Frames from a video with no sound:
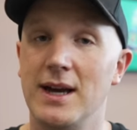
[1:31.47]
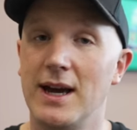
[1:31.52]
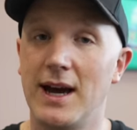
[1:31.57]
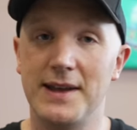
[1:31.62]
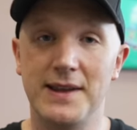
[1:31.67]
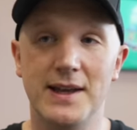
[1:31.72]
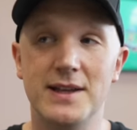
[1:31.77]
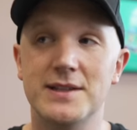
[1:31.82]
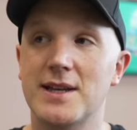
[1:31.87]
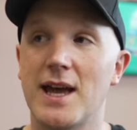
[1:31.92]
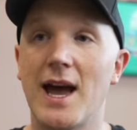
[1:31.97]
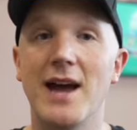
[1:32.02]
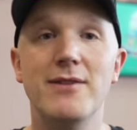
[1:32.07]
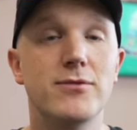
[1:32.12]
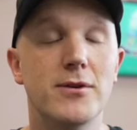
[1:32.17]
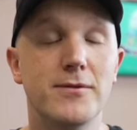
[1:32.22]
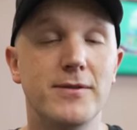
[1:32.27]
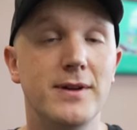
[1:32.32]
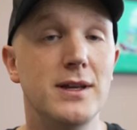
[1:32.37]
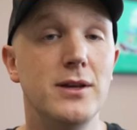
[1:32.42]
and that's
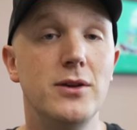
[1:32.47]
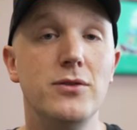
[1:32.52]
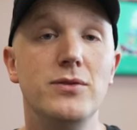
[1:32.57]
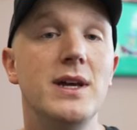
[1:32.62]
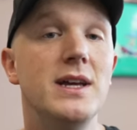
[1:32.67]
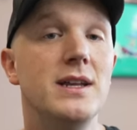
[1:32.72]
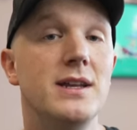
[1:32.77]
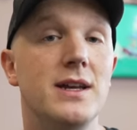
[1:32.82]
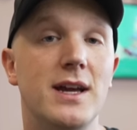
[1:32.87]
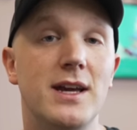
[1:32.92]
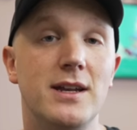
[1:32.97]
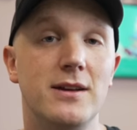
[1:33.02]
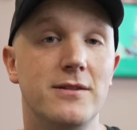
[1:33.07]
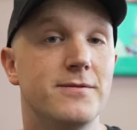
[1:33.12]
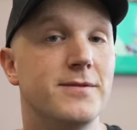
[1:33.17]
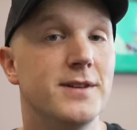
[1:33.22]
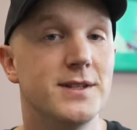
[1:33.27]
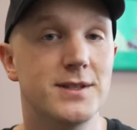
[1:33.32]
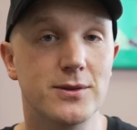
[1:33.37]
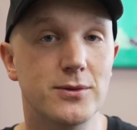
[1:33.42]
everything you need in a
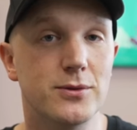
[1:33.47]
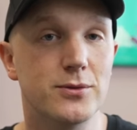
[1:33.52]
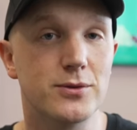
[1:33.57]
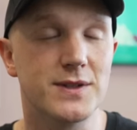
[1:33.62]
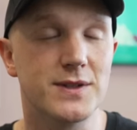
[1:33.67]
physical